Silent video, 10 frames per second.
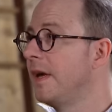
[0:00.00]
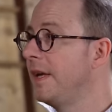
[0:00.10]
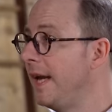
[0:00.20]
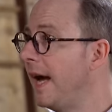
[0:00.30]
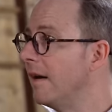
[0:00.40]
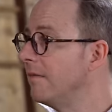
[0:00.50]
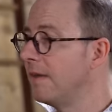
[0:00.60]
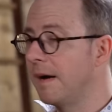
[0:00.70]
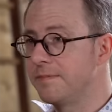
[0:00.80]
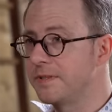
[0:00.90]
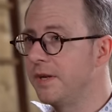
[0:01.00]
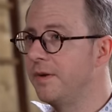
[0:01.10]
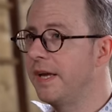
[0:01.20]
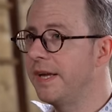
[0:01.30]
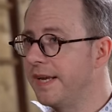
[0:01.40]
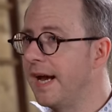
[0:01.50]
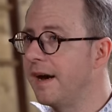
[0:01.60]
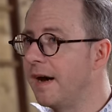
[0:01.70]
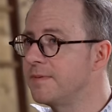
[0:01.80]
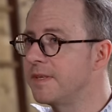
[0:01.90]
Yeah, absolutely. Yeah,
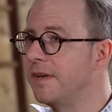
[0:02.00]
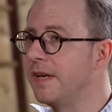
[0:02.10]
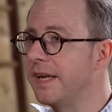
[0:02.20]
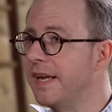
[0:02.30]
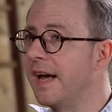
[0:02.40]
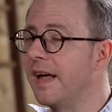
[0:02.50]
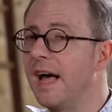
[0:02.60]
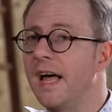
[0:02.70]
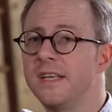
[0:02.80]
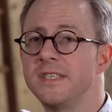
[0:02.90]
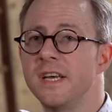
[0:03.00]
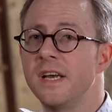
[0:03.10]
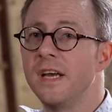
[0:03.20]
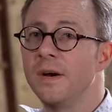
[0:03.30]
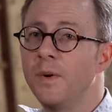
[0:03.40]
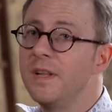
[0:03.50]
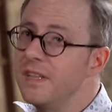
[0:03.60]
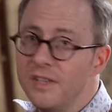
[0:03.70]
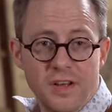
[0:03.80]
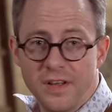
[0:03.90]
absolutely. Yeah. And well,
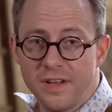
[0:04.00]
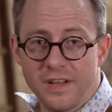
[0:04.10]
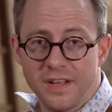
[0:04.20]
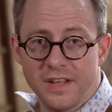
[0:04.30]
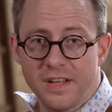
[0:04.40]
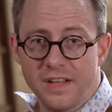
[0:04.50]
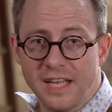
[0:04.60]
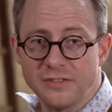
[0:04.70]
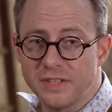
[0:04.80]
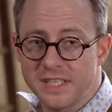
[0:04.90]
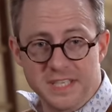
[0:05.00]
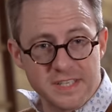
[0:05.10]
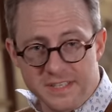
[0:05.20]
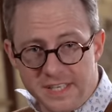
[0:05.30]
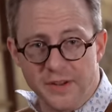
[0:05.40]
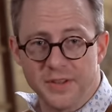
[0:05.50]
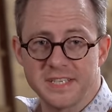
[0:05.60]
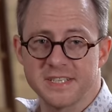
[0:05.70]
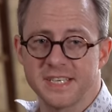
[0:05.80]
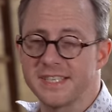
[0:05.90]
Andrew, this
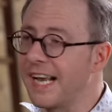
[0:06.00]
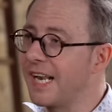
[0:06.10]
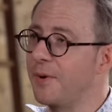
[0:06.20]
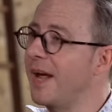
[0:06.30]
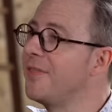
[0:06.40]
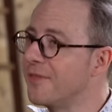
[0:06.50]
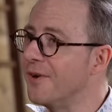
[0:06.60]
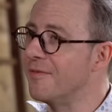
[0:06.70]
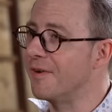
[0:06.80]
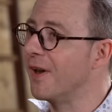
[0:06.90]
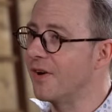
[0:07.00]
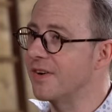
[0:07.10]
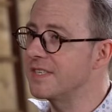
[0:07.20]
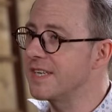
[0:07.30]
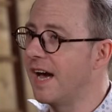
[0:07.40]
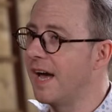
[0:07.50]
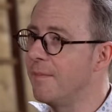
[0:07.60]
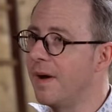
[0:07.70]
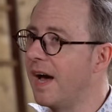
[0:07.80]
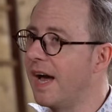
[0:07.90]
is exactly what I thought for a long time.
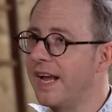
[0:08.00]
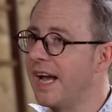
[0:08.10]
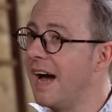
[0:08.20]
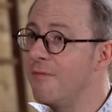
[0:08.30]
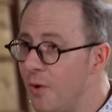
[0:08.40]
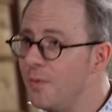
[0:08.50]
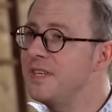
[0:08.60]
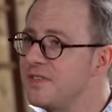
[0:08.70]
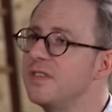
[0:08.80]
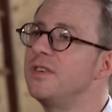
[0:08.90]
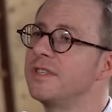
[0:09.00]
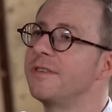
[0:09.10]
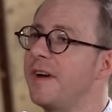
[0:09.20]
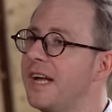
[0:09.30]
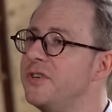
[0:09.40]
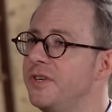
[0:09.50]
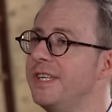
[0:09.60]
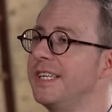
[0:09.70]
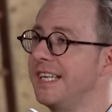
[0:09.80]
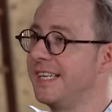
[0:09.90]
I've always thought the fine
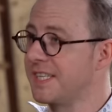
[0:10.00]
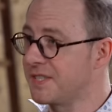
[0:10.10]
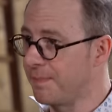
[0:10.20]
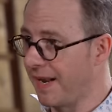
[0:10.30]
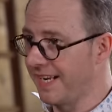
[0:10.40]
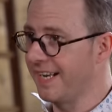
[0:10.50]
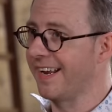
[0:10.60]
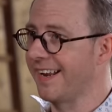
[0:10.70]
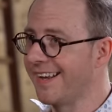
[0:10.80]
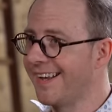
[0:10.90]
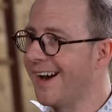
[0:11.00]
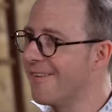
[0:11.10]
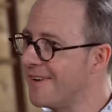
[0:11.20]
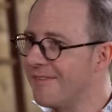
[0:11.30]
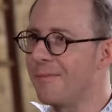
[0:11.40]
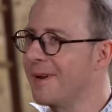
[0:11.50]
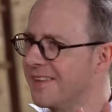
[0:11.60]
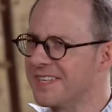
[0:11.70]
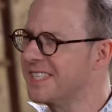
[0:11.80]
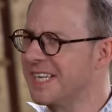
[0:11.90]
tuning needed explaining. I've never been on
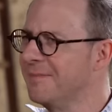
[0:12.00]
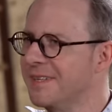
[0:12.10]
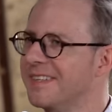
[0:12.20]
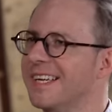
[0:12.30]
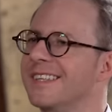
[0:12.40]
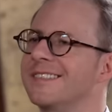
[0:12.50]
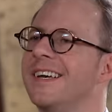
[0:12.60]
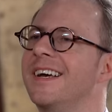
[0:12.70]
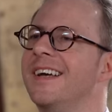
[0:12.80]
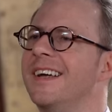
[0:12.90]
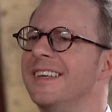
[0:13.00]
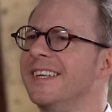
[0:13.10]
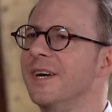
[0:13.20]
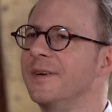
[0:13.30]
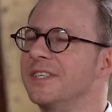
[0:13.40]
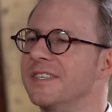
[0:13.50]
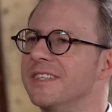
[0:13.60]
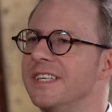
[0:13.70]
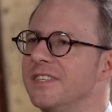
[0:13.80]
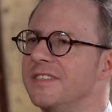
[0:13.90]
the team that thinks, you know, it's
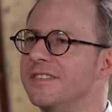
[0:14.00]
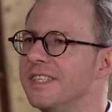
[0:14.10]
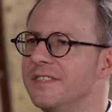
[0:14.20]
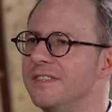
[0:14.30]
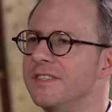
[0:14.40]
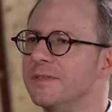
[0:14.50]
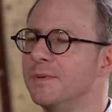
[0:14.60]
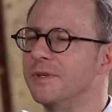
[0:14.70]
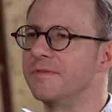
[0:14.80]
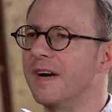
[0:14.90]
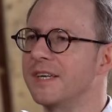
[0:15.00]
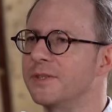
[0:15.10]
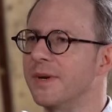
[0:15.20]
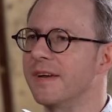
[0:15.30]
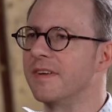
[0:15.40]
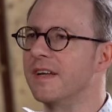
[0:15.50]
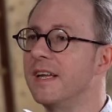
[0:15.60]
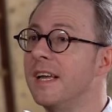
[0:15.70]
just brute fact or whatever.